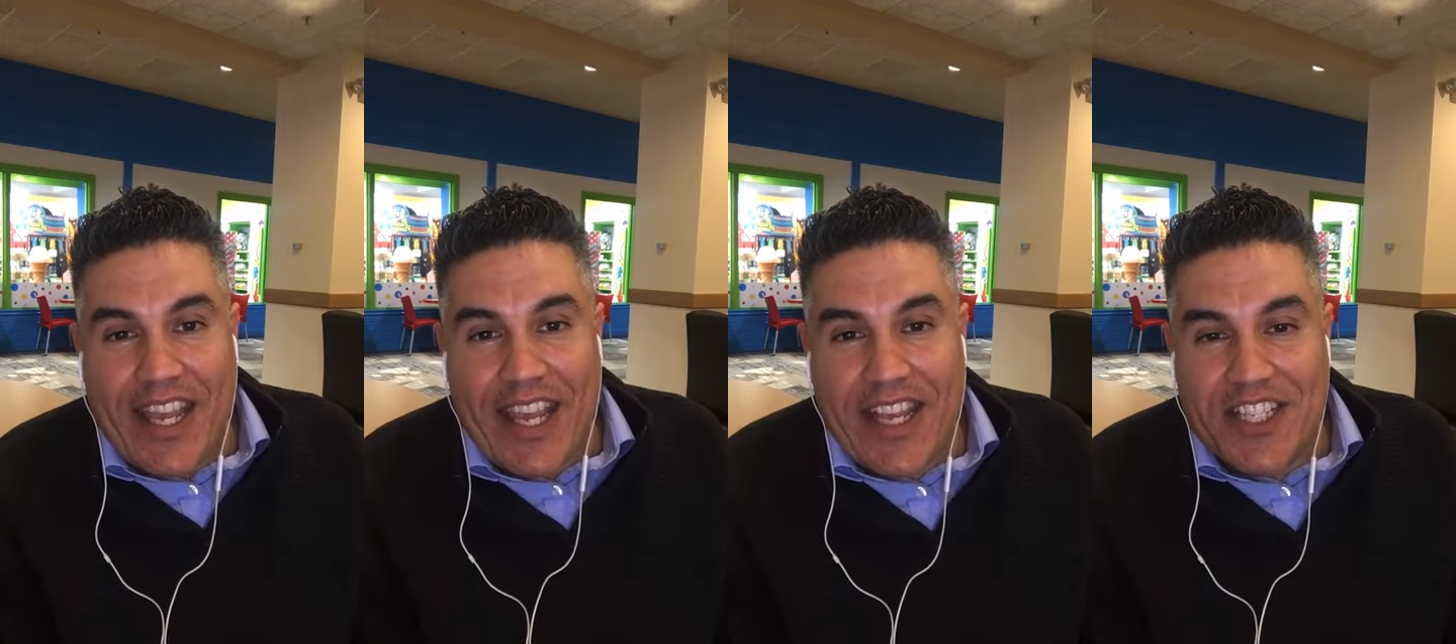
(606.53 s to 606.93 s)

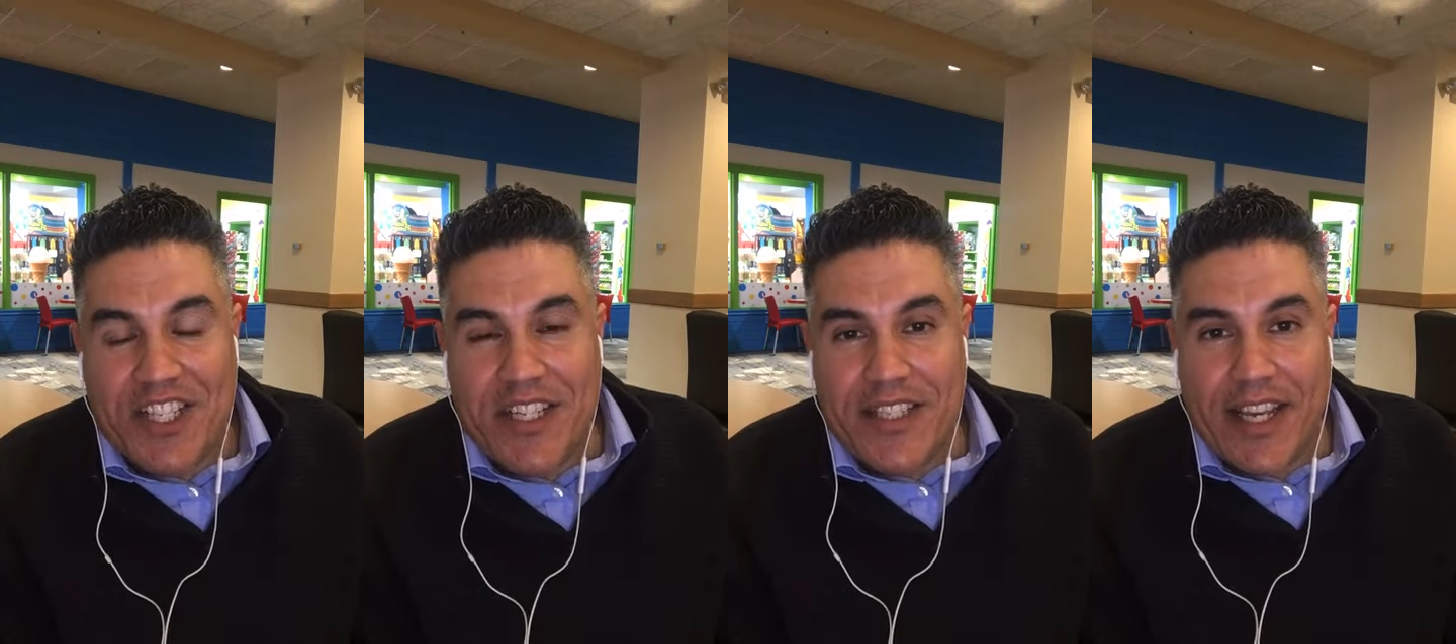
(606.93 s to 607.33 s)
And
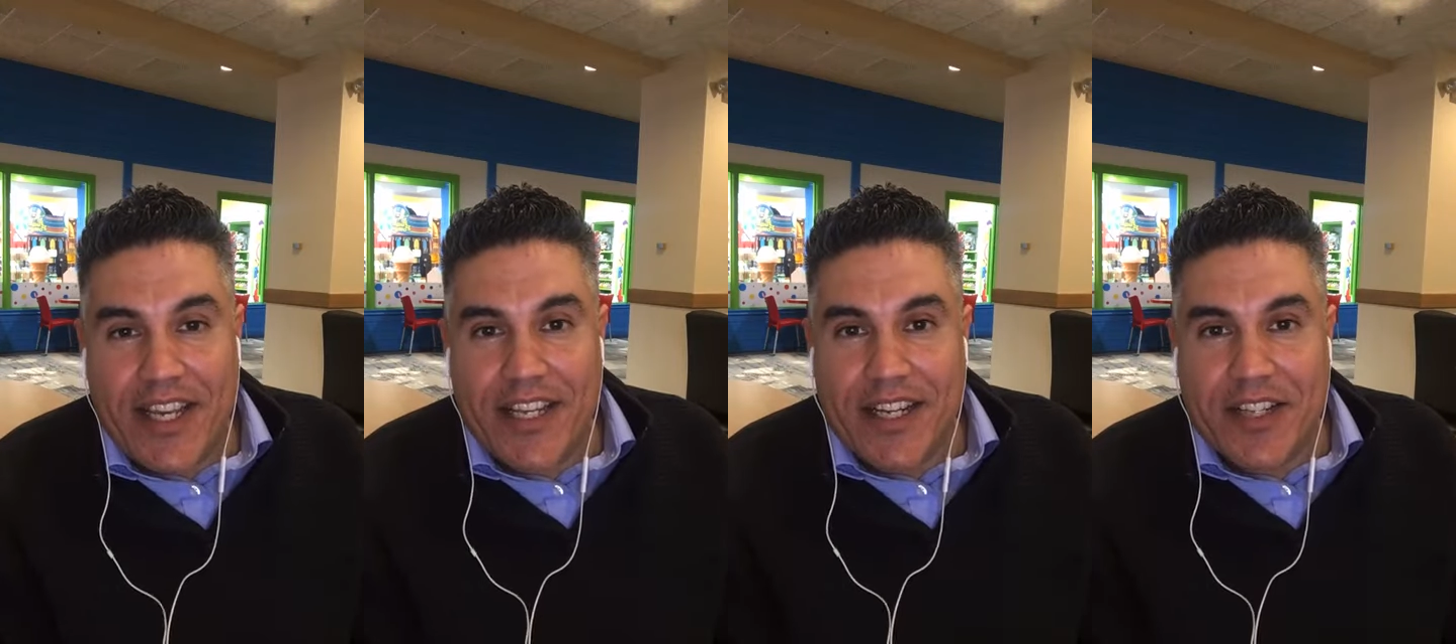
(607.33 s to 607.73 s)
she
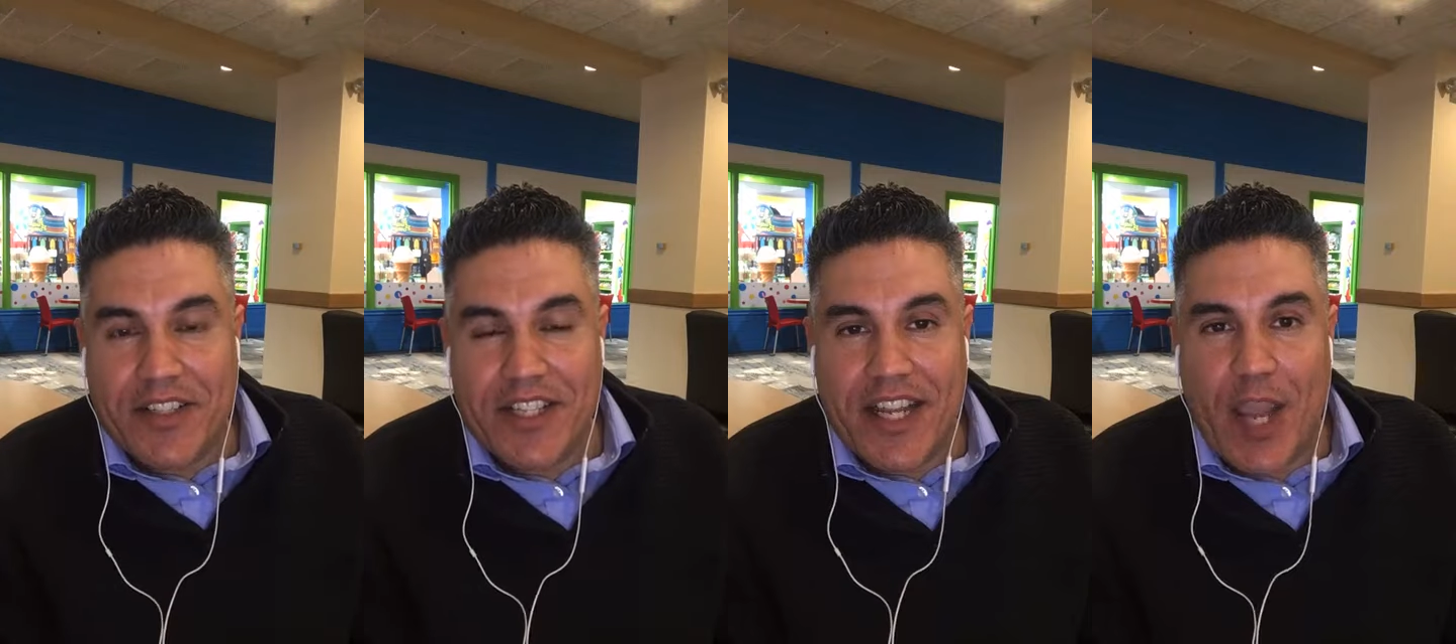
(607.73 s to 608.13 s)
said,
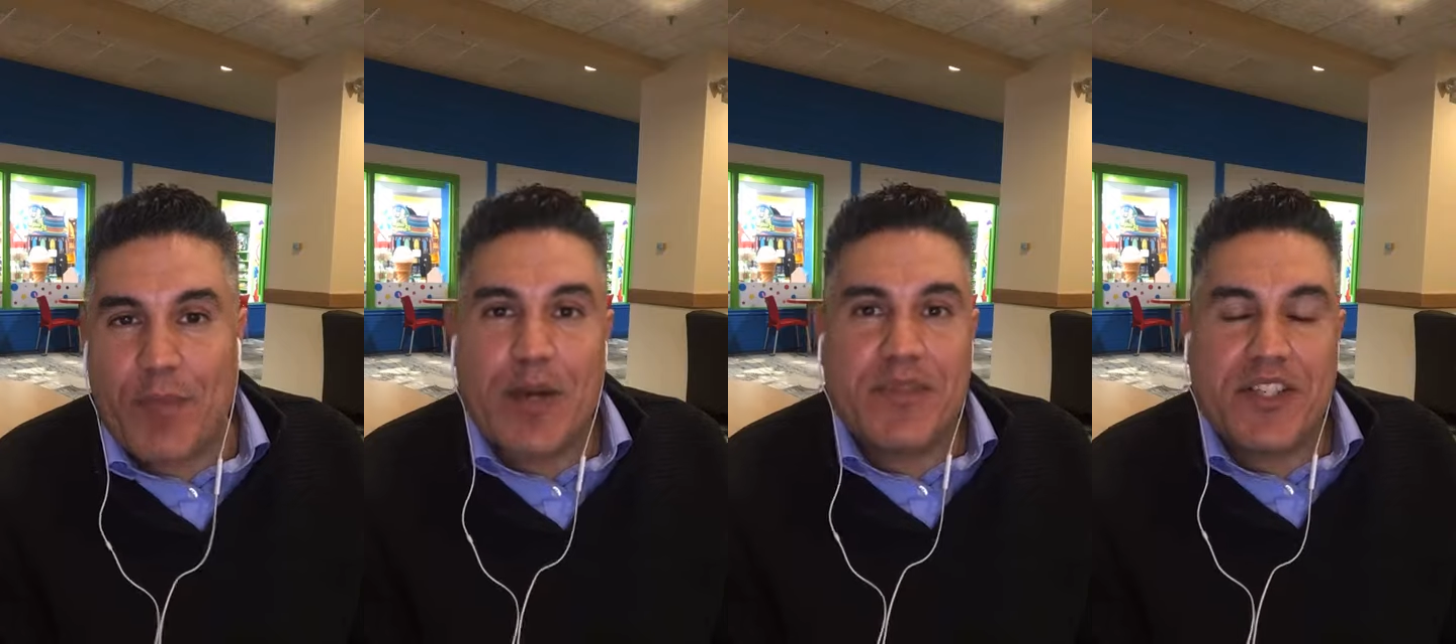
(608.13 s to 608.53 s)
she
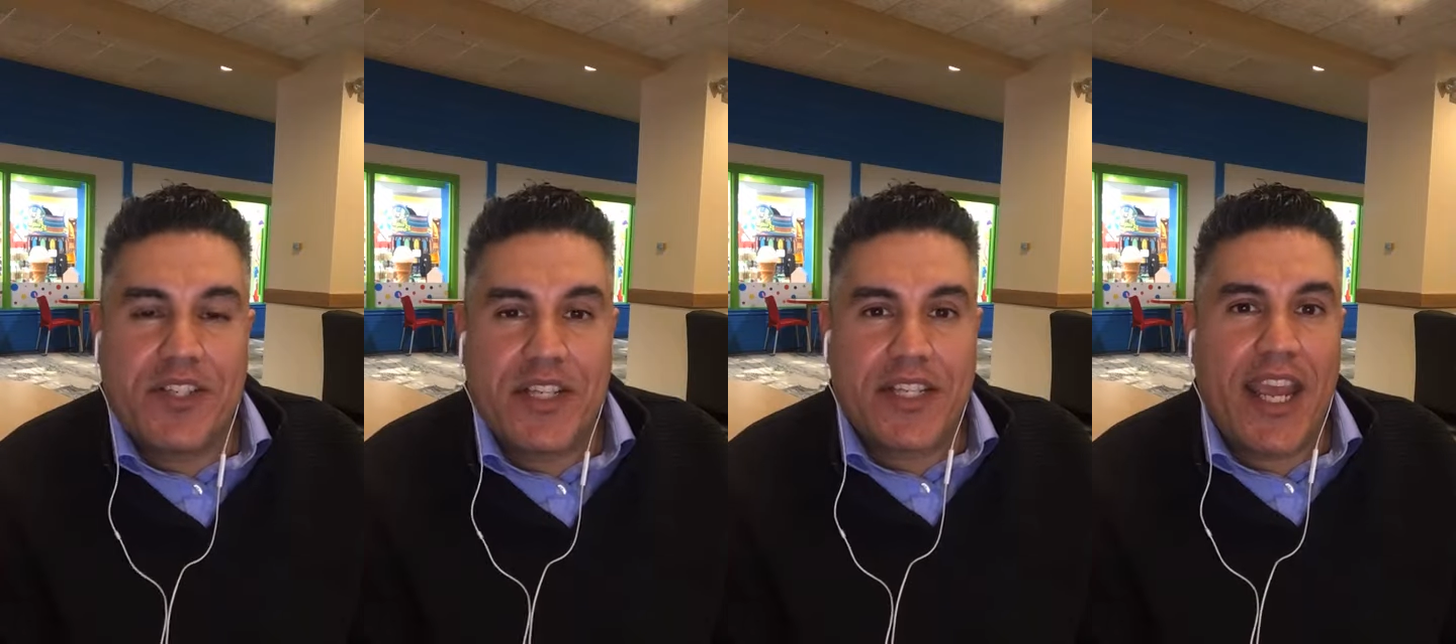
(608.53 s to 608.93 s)
came up and she says,